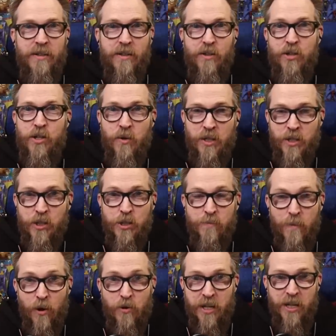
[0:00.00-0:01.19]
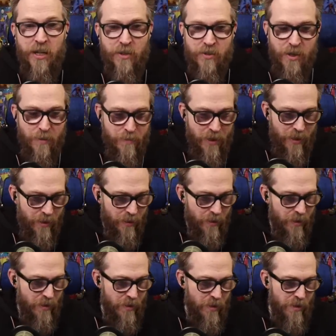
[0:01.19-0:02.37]
They're showing smoking in something.
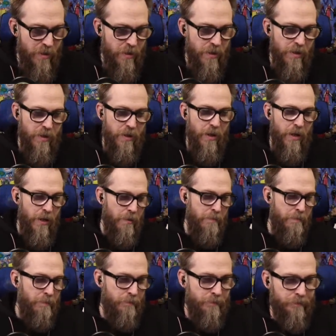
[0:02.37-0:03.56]
Um